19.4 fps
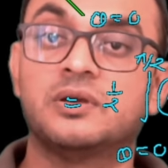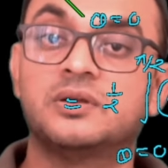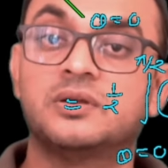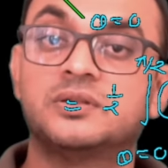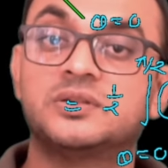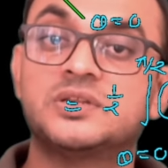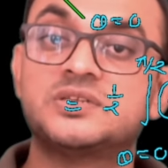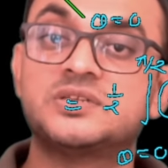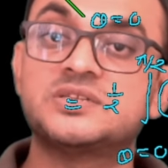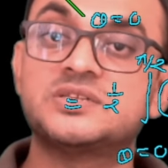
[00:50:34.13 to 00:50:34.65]

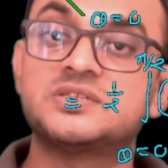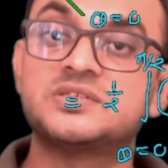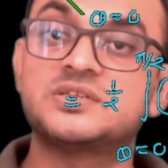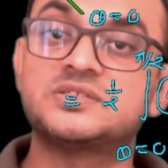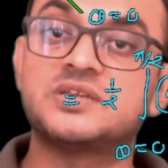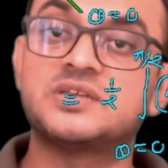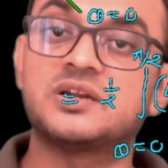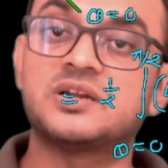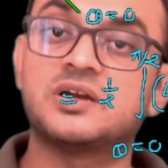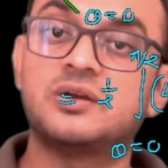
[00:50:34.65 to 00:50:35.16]
This is the
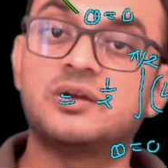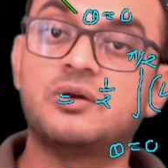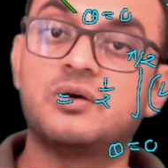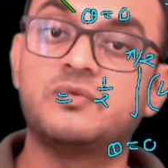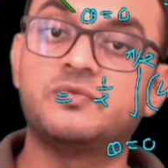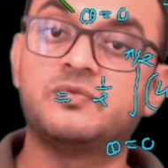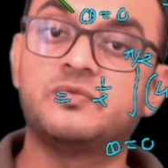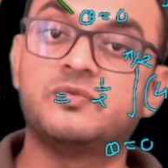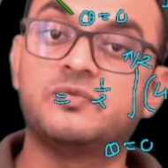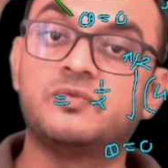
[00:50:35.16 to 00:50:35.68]
circle
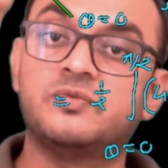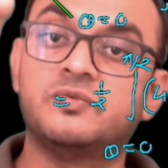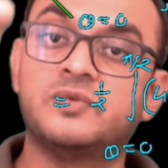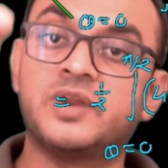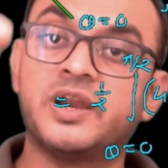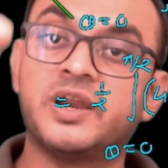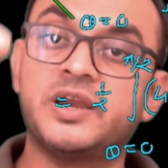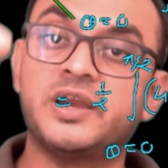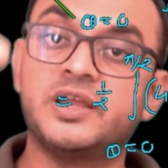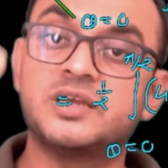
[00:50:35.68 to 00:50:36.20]
of
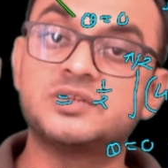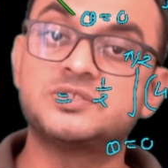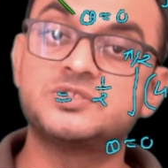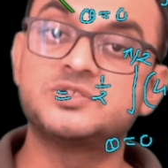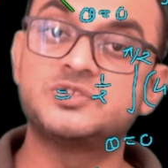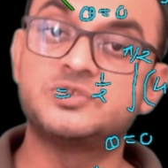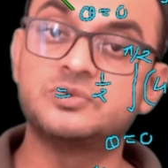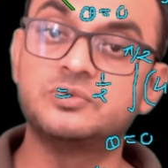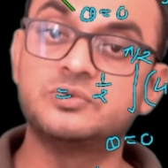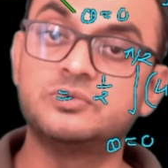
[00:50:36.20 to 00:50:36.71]

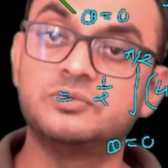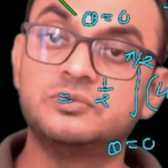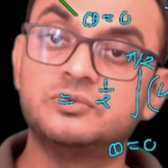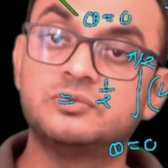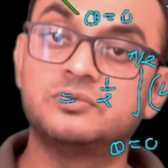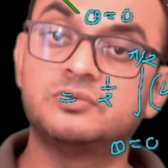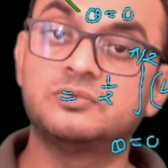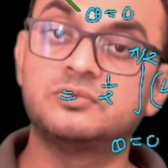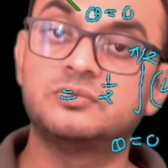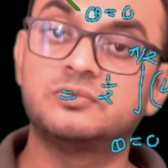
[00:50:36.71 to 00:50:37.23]
radius 2.
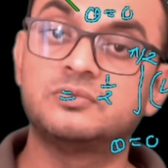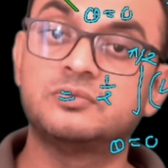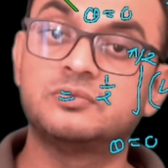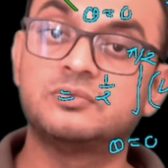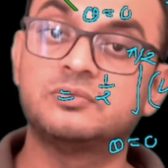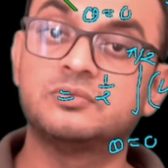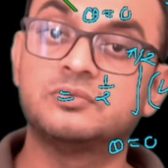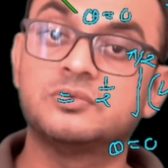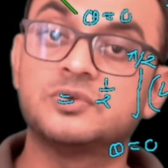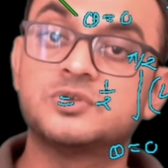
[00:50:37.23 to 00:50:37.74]

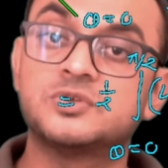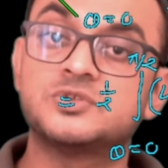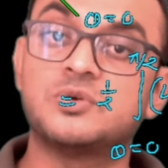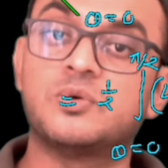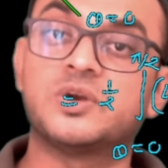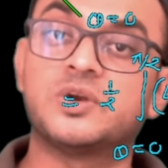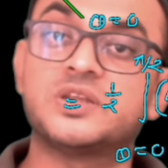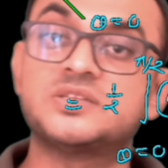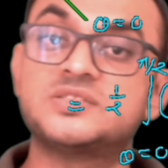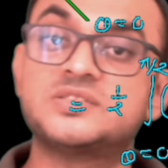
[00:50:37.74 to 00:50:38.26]
So
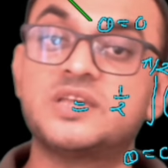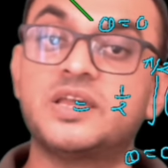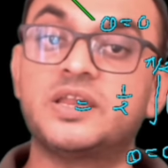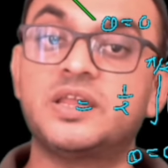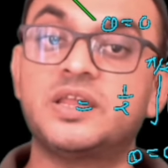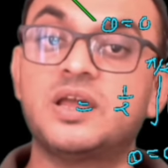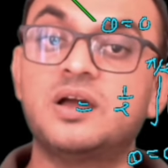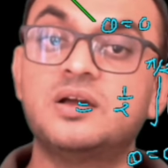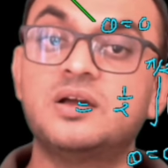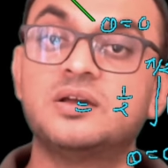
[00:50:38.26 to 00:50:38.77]
what is the
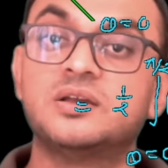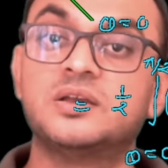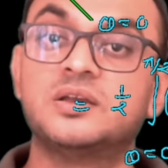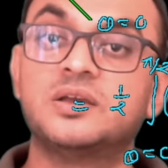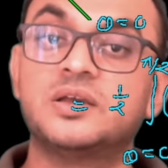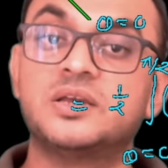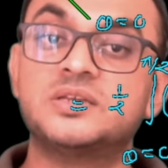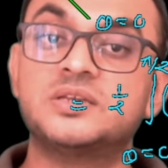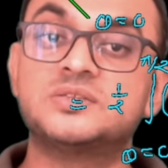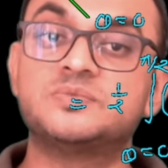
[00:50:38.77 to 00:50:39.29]
area?
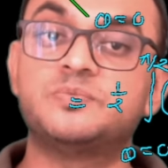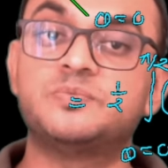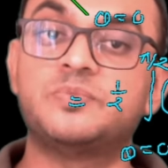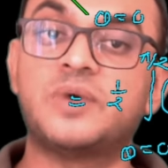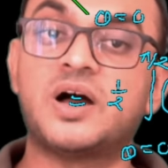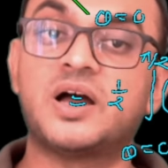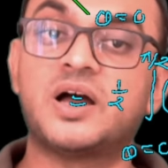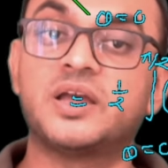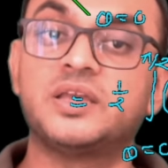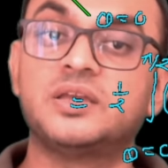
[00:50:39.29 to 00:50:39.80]
Is
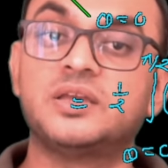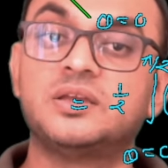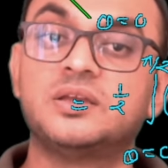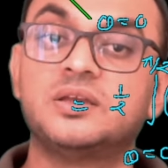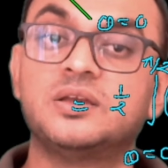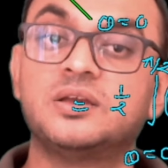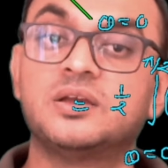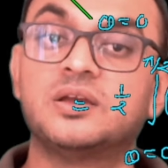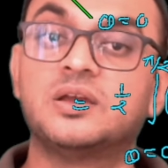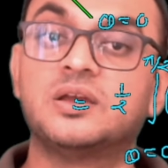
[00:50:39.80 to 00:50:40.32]
pi
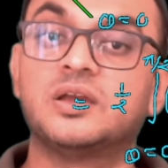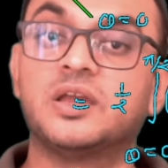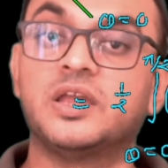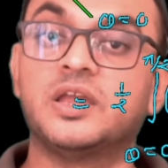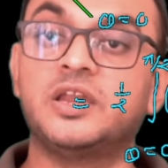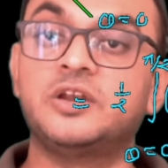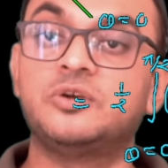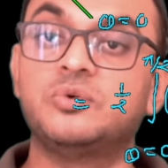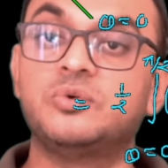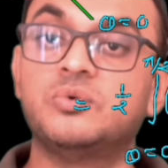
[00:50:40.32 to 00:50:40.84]

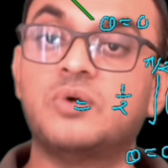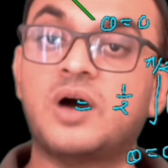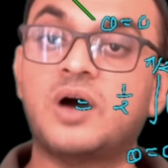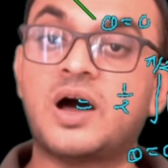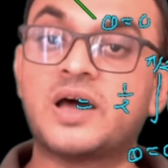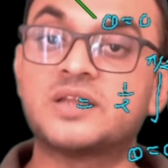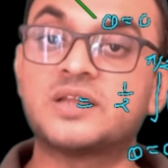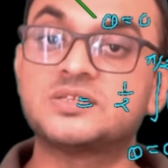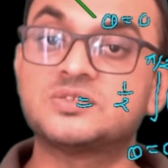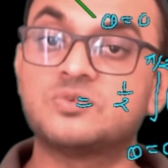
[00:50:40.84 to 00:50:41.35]
into
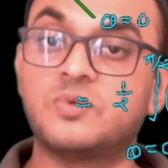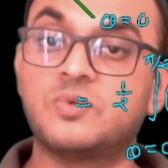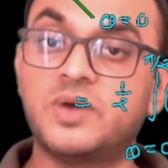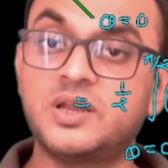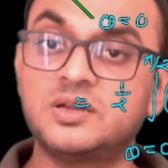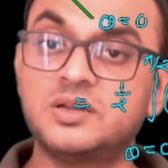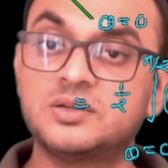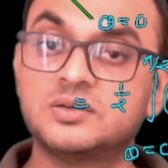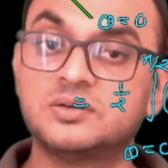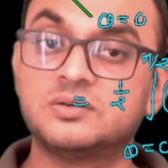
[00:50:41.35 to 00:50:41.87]
r
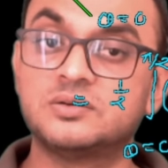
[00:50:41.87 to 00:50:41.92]
square.